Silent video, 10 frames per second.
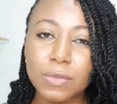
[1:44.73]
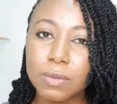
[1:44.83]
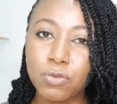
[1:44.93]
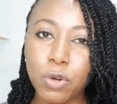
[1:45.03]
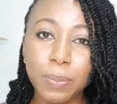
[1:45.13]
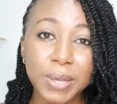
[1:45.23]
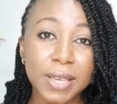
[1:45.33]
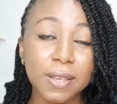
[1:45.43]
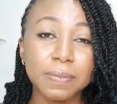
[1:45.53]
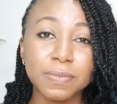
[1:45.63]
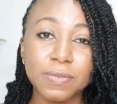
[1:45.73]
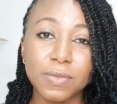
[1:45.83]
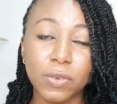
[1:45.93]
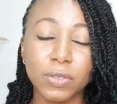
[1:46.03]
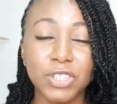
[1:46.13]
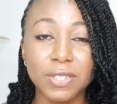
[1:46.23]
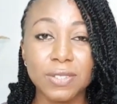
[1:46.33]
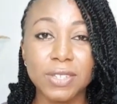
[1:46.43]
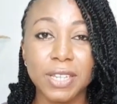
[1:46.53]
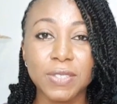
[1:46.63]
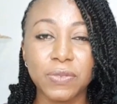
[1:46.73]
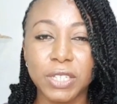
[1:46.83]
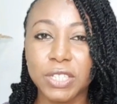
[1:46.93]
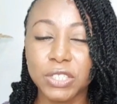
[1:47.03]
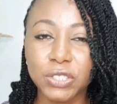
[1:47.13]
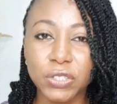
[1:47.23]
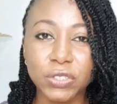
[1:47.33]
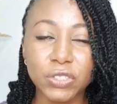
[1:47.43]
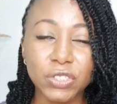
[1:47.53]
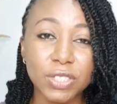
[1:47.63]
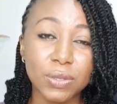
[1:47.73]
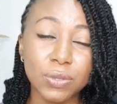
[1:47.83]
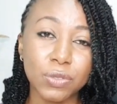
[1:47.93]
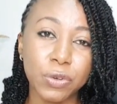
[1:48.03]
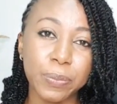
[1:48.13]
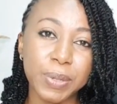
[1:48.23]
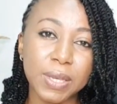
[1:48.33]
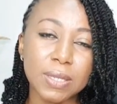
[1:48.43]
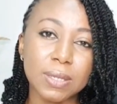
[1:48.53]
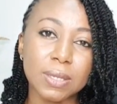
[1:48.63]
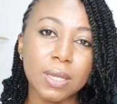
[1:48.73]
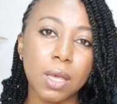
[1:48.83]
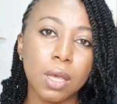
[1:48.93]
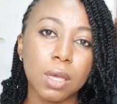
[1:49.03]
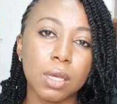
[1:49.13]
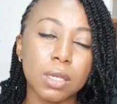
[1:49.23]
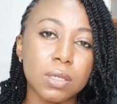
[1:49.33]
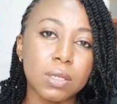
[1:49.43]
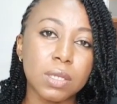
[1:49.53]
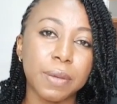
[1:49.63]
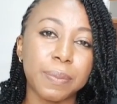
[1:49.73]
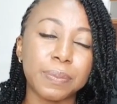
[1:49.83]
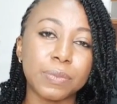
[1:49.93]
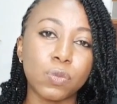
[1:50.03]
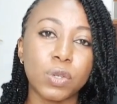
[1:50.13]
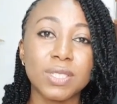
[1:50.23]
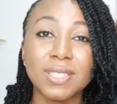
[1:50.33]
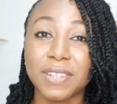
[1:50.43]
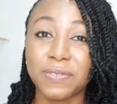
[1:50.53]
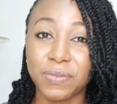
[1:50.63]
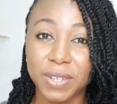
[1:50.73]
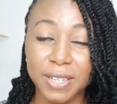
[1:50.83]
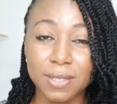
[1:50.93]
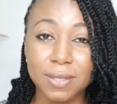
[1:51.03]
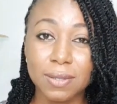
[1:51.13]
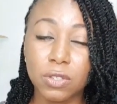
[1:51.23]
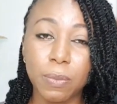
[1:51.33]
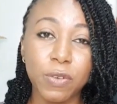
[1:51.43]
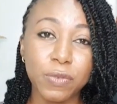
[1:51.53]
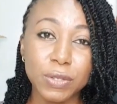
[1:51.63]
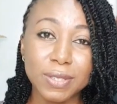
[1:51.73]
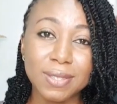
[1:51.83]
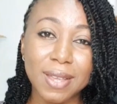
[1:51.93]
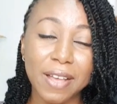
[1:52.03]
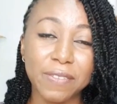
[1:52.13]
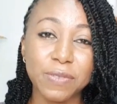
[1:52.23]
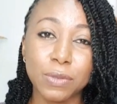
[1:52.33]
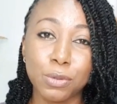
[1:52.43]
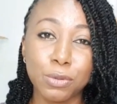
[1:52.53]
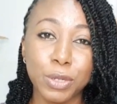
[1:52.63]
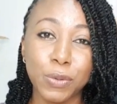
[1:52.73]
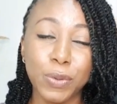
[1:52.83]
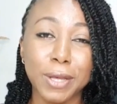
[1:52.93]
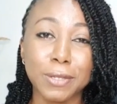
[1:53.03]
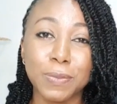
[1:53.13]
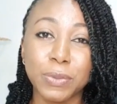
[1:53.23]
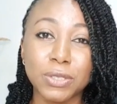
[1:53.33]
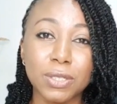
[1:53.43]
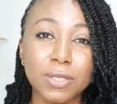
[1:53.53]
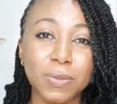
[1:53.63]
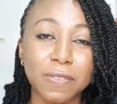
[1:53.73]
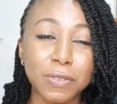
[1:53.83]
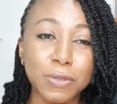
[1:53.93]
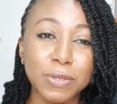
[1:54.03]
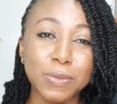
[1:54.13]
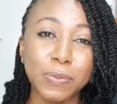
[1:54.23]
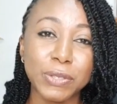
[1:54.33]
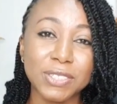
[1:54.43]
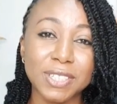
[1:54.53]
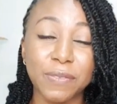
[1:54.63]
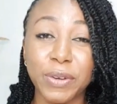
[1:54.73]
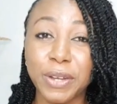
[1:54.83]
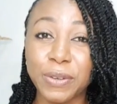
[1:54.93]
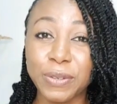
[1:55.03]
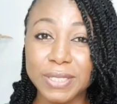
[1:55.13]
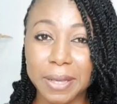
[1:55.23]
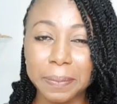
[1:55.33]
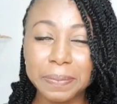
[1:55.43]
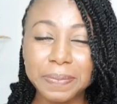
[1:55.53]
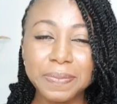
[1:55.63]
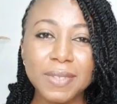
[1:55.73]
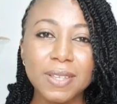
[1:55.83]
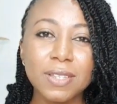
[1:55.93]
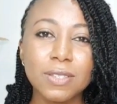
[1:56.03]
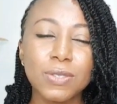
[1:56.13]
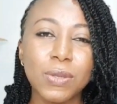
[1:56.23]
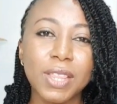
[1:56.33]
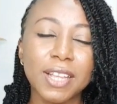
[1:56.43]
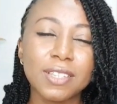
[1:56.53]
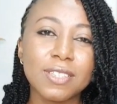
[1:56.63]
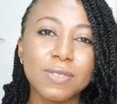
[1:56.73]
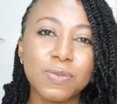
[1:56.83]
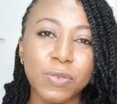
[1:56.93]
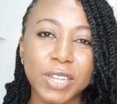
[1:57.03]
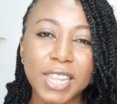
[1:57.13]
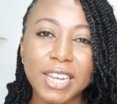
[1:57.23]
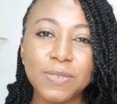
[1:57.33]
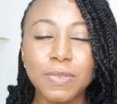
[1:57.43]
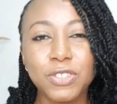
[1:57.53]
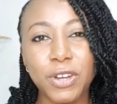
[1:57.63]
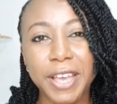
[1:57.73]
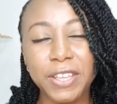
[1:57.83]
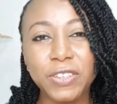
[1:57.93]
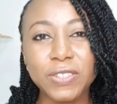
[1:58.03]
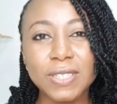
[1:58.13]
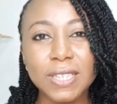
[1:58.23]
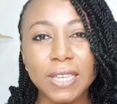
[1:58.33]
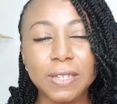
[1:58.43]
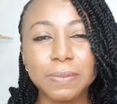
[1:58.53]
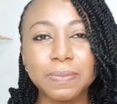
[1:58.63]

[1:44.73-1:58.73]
rubbing or gentle exfoliation or gentle scrubbing is what is advised. Some of us have even thrown away our sponges. We haven't used sponge in a very long time. So that's one. Then drying your skin,